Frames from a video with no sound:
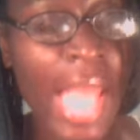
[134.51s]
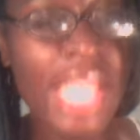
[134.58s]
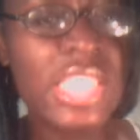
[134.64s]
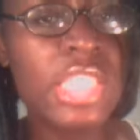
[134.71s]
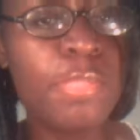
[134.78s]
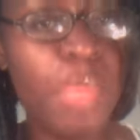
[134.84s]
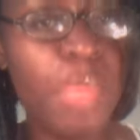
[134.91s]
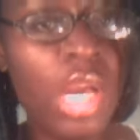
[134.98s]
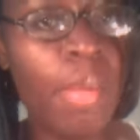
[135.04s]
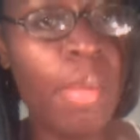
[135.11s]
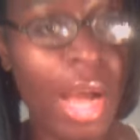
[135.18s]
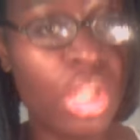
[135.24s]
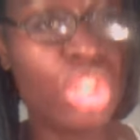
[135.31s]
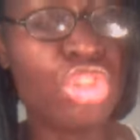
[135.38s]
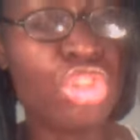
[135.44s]
and speak
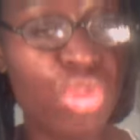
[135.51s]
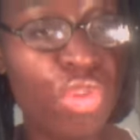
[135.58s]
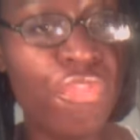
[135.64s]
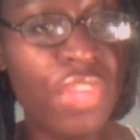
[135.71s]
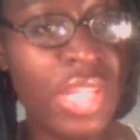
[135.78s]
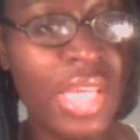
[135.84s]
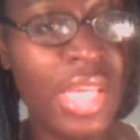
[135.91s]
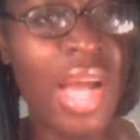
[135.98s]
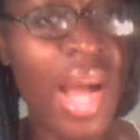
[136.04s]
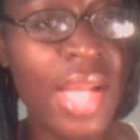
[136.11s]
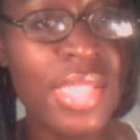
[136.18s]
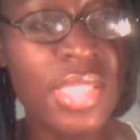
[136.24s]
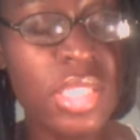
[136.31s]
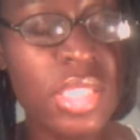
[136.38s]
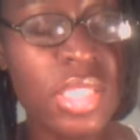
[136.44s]
about it truthfully and
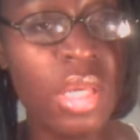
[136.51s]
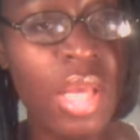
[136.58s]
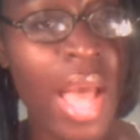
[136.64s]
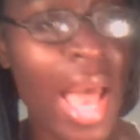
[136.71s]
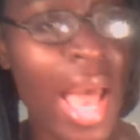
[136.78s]
honestly.